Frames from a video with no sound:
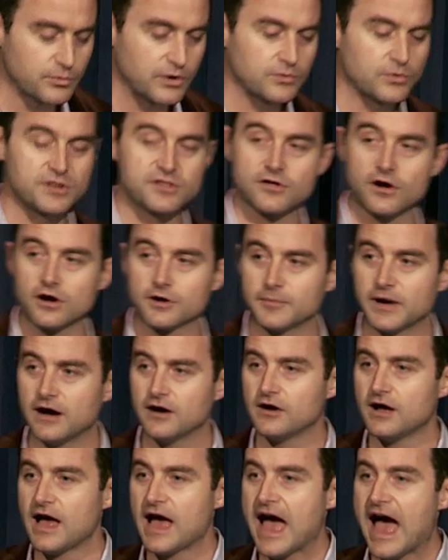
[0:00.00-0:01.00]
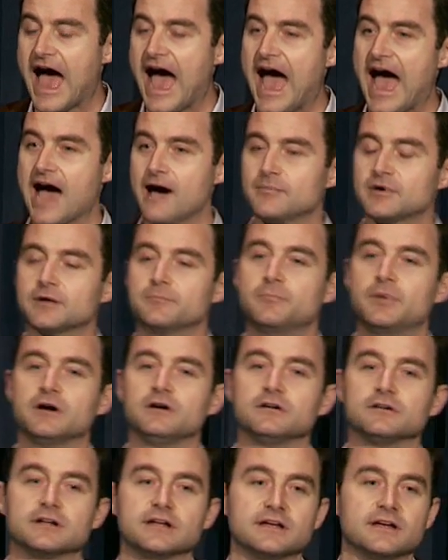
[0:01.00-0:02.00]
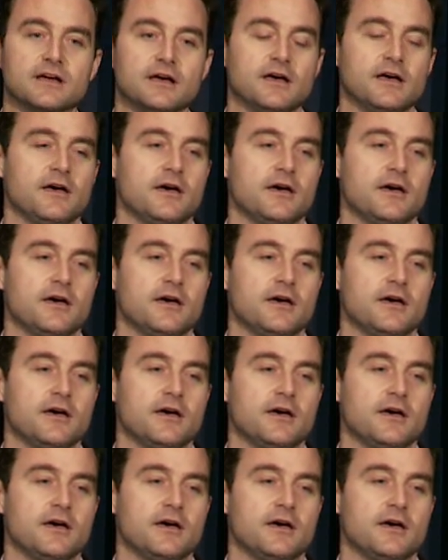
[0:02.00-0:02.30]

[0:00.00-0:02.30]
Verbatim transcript: when we thought about habitability,